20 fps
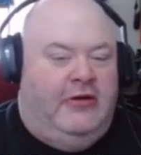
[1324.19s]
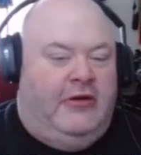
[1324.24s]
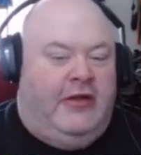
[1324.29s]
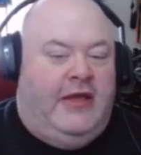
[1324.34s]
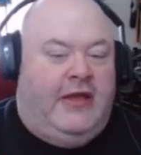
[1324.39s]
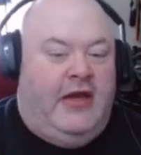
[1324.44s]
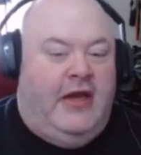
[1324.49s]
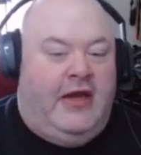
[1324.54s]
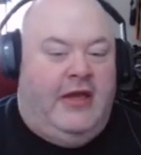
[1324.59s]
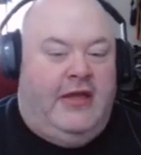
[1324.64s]

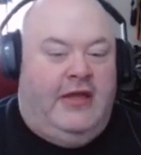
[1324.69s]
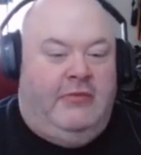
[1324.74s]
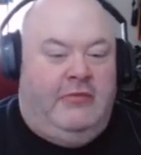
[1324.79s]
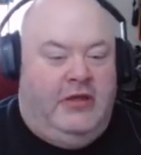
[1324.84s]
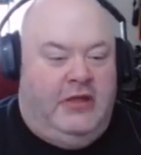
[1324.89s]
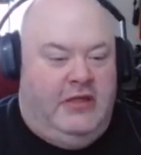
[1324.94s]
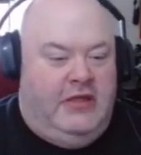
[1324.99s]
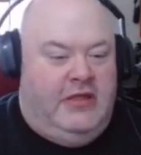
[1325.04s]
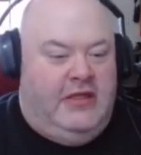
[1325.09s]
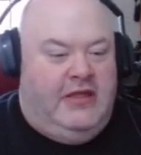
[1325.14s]
like I am,
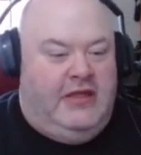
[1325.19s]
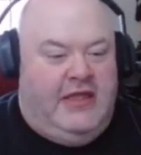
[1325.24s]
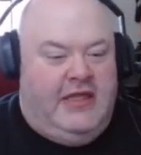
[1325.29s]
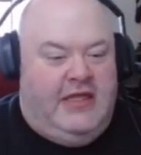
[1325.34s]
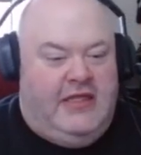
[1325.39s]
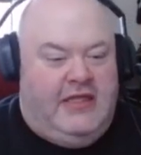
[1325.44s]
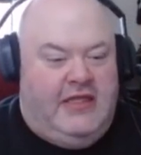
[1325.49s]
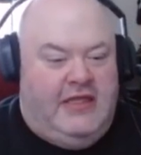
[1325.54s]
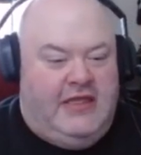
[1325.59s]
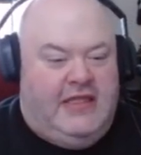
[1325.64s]

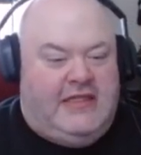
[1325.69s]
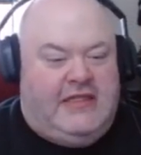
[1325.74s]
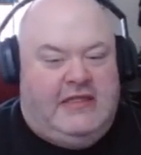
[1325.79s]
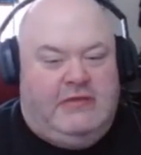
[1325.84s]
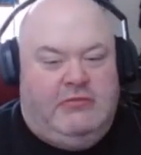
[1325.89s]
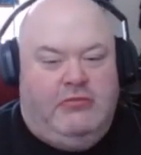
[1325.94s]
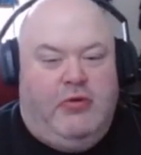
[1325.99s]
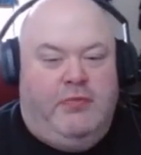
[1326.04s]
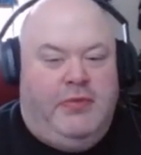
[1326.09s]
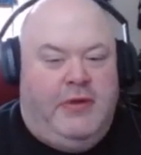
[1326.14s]
th this
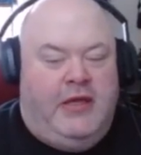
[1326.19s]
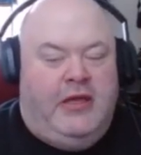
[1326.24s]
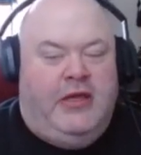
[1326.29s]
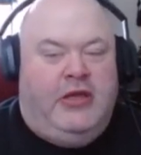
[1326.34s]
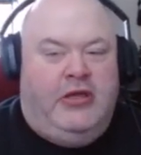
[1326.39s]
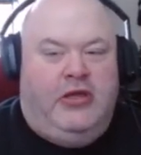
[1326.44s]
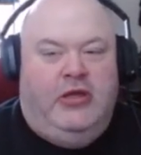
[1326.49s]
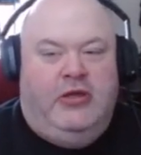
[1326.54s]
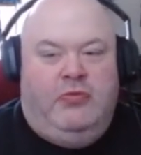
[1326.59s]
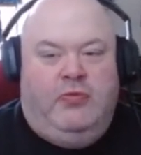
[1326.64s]
will be a
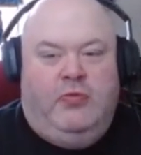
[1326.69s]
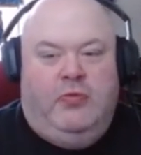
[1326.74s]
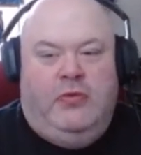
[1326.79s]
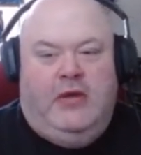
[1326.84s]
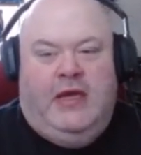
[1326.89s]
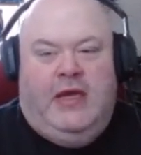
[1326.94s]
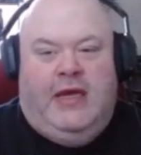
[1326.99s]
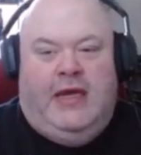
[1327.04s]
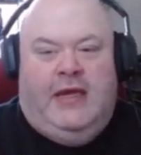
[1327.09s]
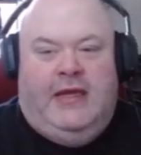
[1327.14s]
good
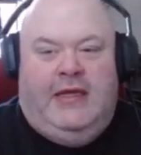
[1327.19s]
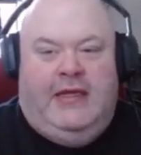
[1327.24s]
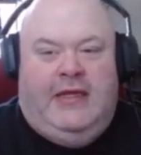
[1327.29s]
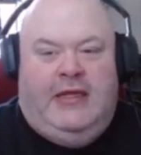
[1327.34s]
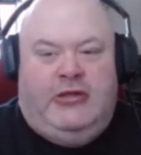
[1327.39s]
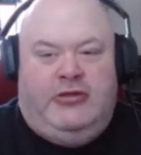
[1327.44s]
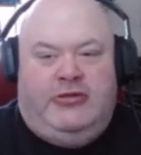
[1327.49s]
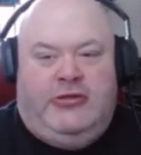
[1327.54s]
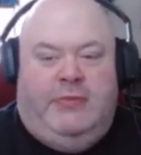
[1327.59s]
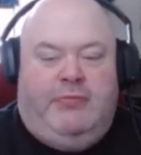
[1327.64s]
uh,
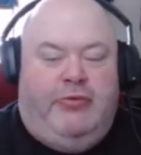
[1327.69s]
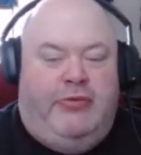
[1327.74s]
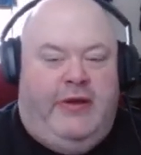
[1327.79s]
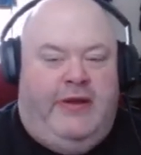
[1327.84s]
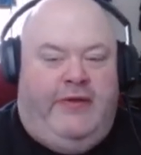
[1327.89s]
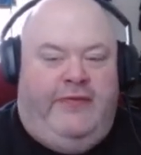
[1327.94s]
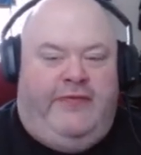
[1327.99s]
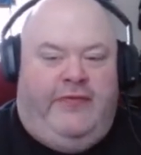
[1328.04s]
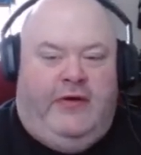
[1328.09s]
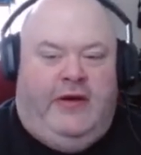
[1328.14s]
entry
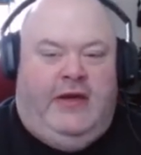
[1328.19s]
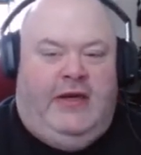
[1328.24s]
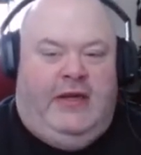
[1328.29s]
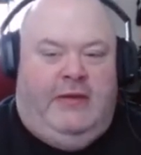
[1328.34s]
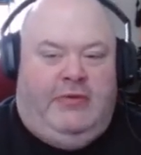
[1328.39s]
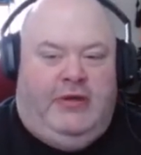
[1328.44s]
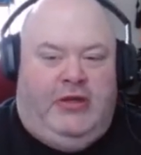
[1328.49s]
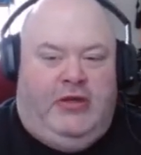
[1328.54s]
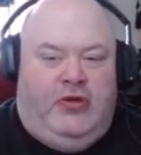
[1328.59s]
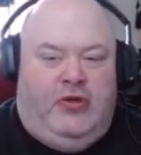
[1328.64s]
point for
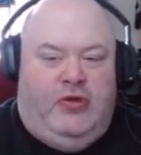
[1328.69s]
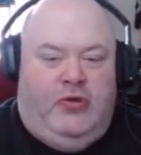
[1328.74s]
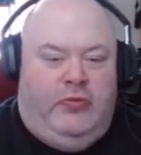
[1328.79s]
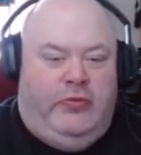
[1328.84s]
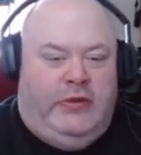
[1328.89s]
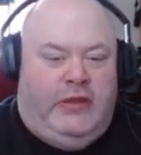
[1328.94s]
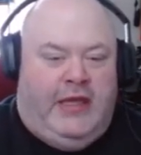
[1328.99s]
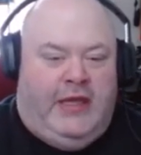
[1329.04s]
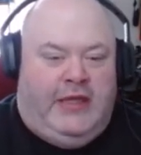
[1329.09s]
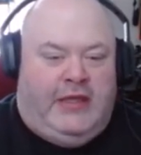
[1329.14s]
anybody who
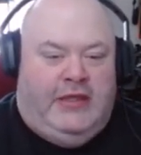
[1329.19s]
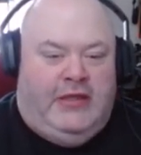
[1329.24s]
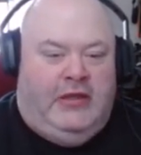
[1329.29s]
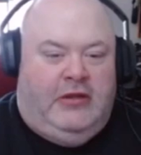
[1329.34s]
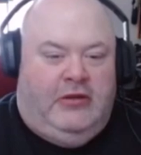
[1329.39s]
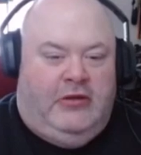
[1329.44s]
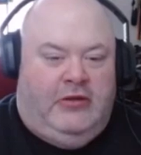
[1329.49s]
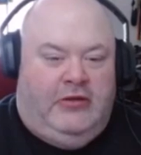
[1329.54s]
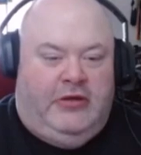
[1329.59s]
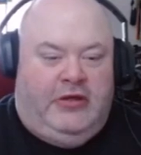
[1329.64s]
would like to
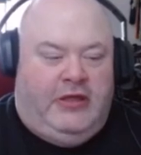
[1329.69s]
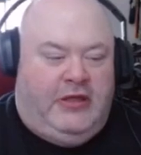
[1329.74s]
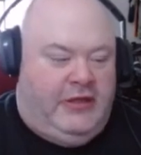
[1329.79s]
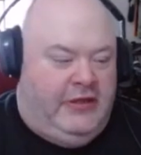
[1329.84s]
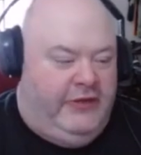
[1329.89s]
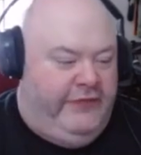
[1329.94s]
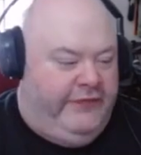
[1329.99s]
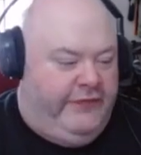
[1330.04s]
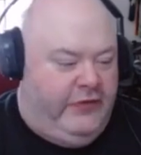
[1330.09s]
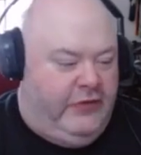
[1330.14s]
learn to
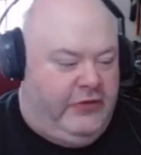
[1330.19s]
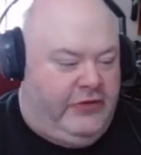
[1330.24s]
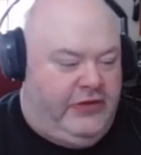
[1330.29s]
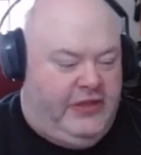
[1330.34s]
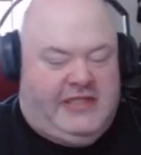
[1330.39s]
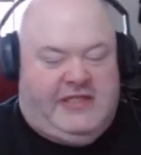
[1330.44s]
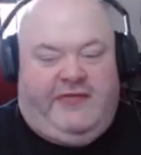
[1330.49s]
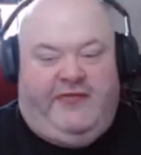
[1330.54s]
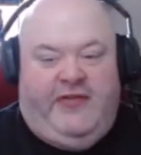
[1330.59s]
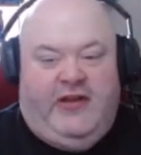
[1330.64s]
convert
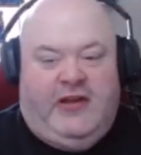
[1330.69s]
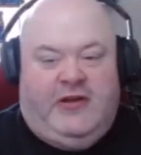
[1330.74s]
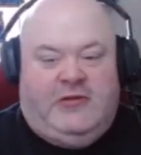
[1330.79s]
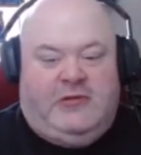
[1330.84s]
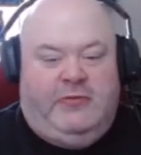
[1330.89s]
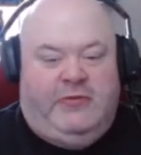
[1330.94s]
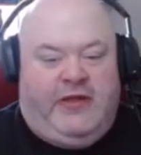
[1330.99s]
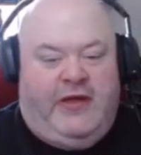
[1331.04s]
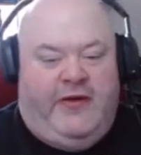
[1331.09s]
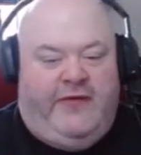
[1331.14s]
these
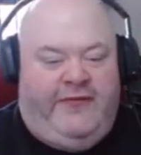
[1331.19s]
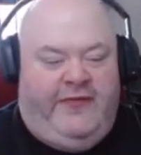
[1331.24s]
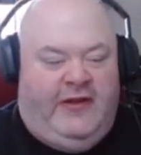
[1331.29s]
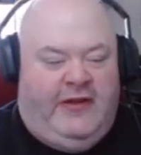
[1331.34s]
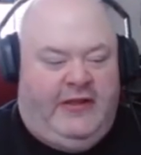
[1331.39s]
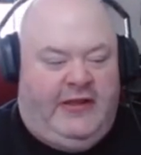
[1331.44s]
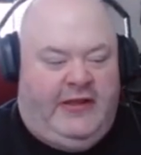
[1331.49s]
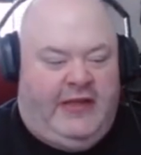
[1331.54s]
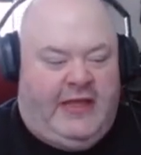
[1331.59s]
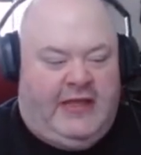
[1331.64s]
figures without
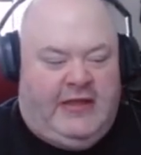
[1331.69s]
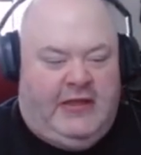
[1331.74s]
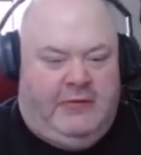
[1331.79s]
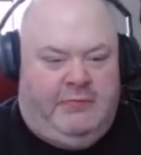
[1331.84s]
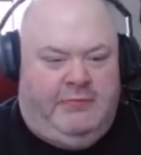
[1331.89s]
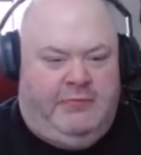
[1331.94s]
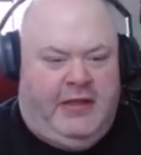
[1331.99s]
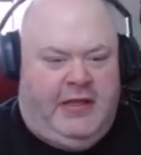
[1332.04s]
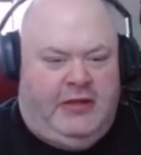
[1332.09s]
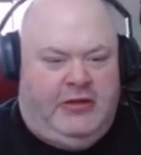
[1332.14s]
feeling like
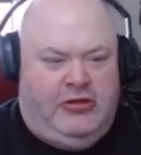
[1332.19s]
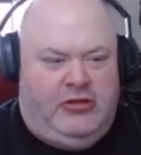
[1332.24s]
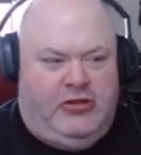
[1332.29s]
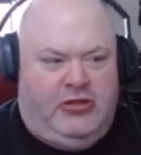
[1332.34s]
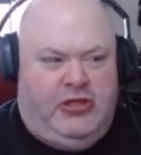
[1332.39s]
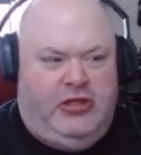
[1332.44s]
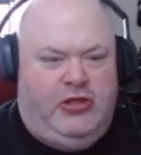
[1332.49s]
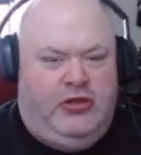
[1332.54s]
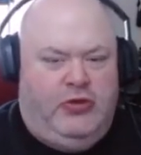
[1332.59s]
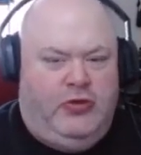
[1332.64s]
they're being
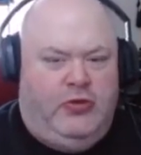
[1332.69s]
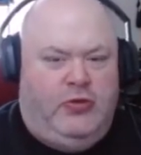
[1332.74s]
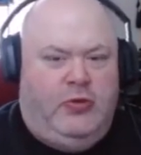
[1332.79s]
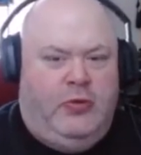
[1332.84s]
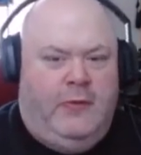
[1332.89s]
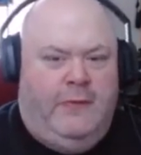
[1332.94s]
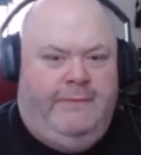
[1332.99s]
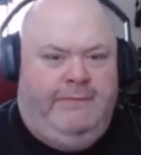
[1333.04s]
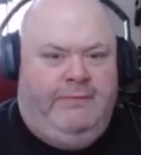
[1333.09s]
too